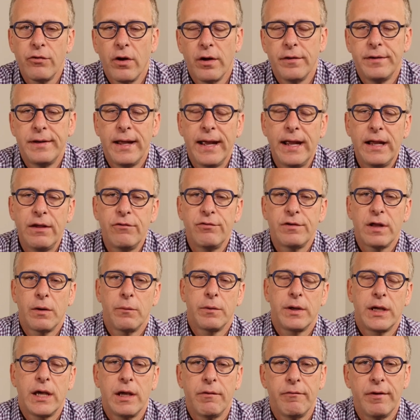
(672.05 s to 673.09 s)
On taste, I
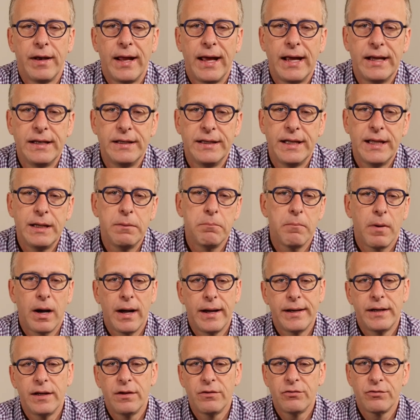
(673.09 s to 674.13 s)
would give it a D-.
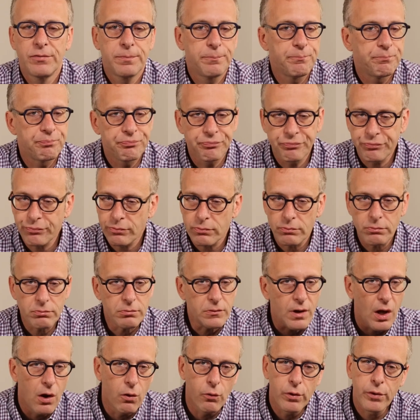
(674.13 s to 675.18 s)

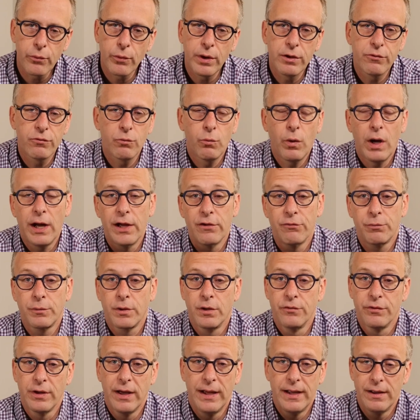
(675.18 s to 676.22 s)
Only reason why is
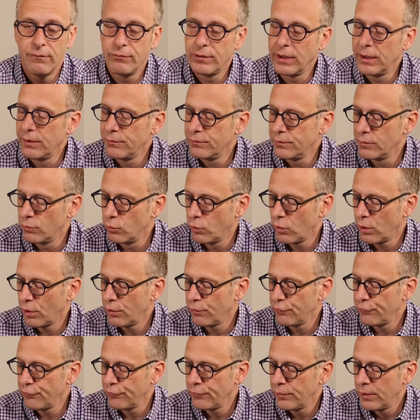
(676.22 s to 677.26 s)
because I have tasted
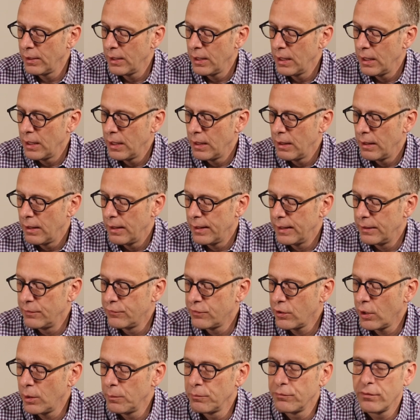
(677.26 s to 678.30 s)
worse. In
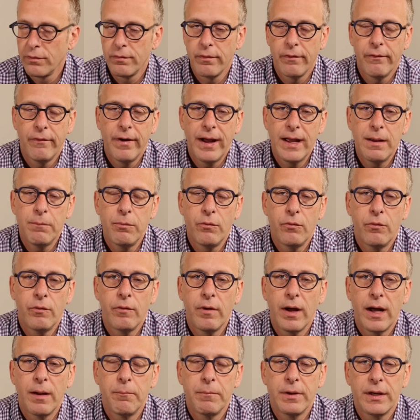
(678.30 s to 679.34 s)
terms of the
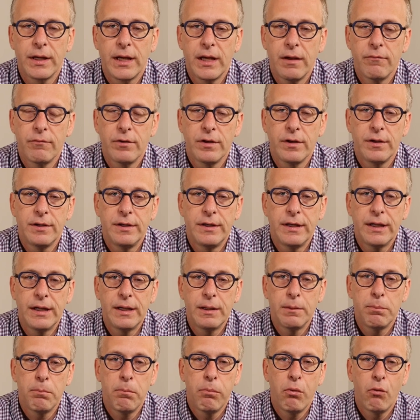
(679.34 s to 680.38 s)
label, I'm going to give it a
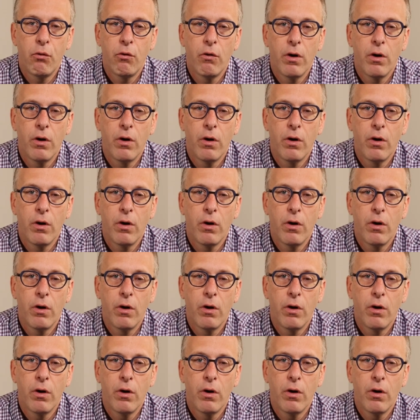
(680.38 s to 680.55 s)
D+.